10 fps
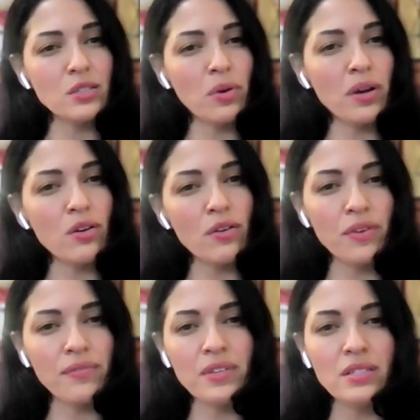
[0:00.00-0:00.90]
it's like 20 or
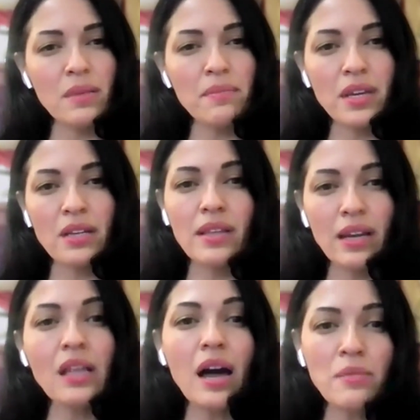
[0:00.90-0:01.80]
50, something
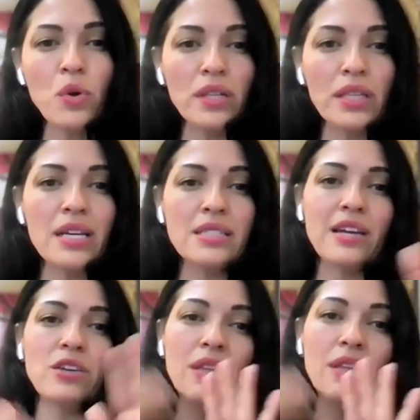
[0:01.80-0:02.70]
like a lot more leads
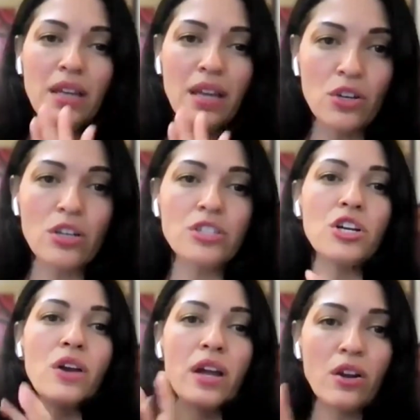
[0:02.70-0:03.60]
that you then can
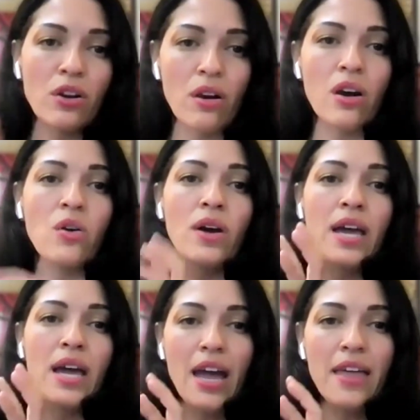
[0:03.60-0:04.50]
nurture and grow.
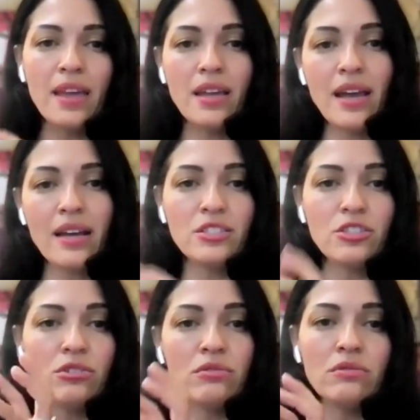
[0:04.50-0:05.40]
And then
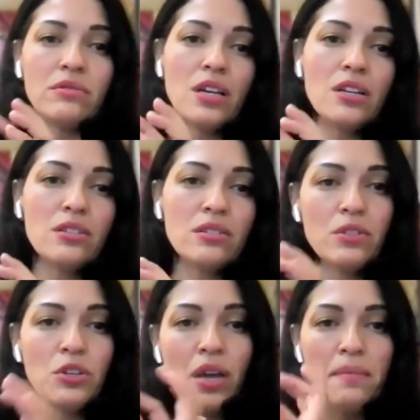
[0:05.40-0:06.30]
as you
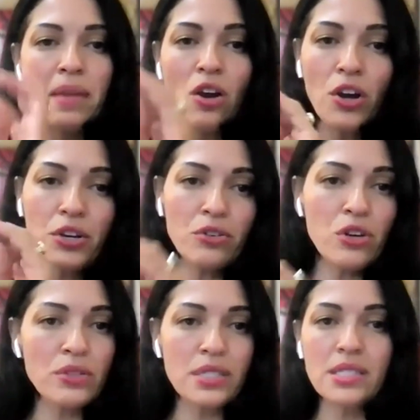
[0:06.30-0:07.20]
can make all your
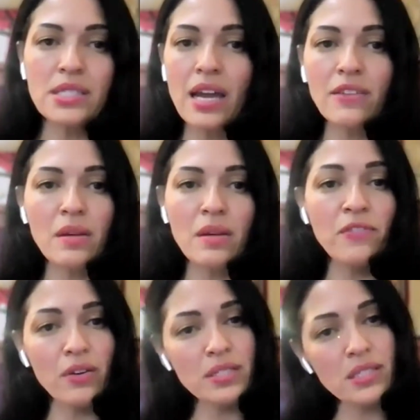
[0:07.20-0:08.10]
notes inside of them,
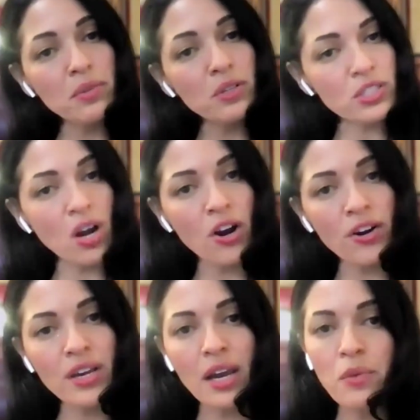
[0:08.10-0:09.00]
very similar to
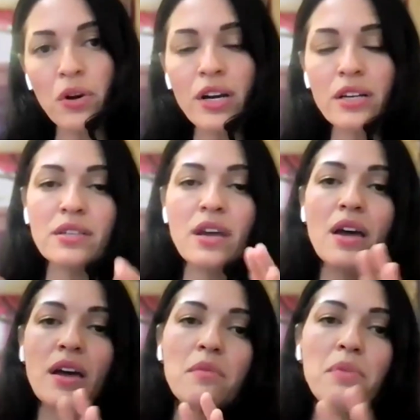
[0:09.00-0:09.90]
REI Works,
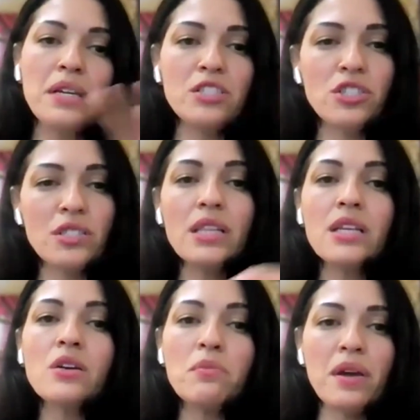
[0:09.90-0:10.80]
but it's just a
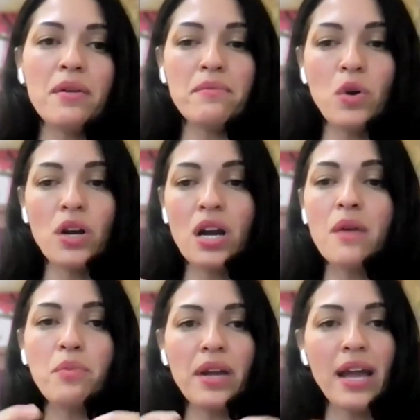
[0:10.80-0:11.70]
little bit more
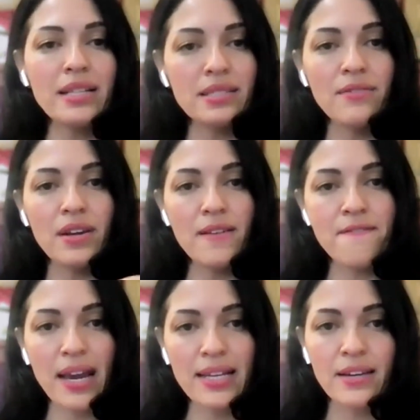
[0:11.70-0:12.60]
comprehensive and
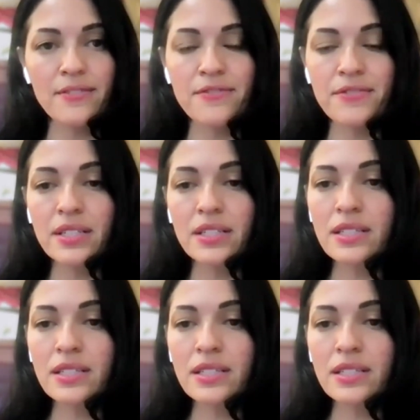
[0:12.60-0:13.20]
effective.